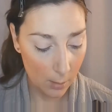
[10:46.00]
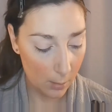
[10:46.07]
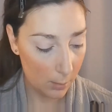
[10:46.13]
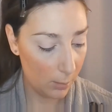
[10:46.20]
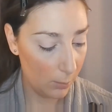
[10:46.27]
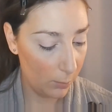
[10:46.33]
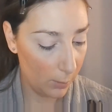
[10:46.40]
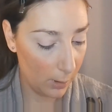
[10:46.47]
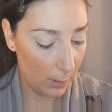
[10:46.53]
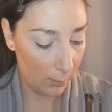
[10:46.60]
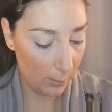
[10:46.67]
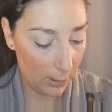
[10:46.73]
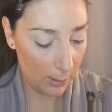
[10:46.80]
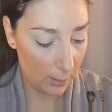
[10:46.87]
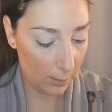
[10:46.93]
So we're
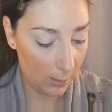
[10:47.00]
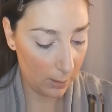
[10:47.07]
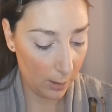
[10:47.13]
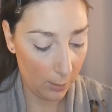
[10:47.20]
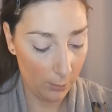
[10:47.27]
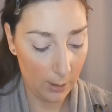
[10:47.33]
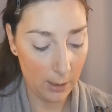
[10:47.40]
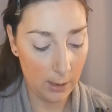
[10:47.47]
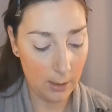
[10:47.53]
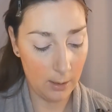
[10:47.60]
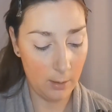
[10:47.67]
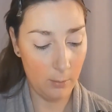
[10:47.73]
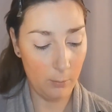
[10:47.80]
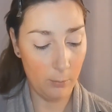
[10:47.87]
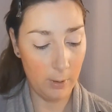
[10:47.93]
going to go
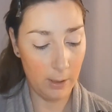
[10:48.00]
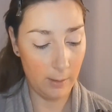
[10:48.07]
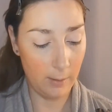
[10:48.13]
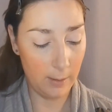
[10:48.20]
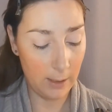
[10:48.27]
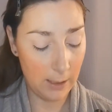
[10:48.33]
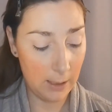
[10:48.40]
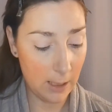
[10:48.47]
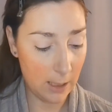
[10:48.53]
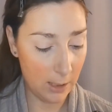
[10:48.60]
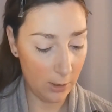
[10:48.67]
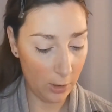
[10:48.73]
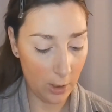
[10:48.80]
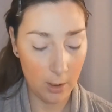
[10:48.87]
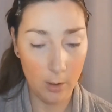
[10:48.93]
in with the
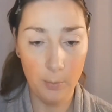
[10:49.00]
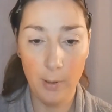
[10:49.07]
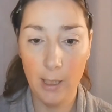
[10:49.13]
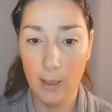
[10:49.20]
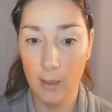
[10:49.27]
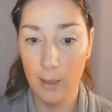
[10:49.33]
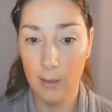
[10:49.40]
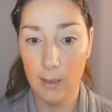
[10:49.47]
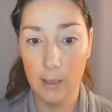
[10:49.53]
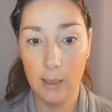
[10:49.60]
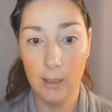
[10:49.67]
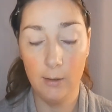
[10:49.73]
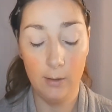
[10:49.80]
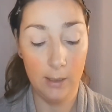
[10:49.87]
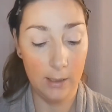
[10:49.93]
eyeshadow palette that
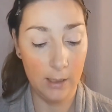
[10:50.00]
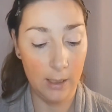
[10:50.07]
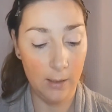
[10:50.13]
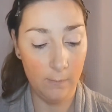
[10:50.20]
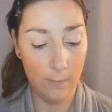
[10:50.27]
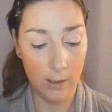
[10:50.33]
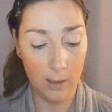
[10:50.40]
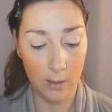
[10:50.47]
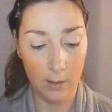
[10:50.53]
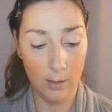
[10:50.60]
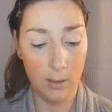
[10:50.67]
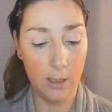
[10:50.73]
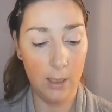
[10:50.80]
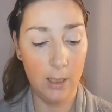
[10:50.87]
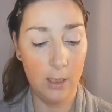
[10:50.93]
I received in
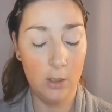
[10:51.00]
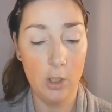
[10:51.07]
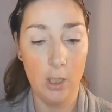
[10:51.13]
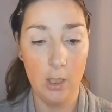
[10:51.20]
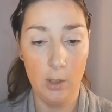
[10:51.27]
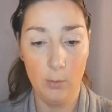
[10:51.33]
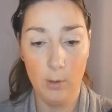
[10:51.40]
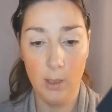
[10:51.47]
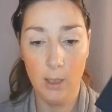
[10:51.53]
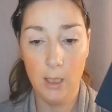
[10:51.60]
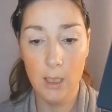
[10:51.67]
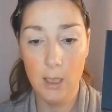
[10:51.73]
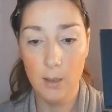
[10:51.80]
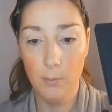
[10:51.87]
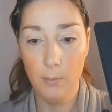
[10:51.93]
the January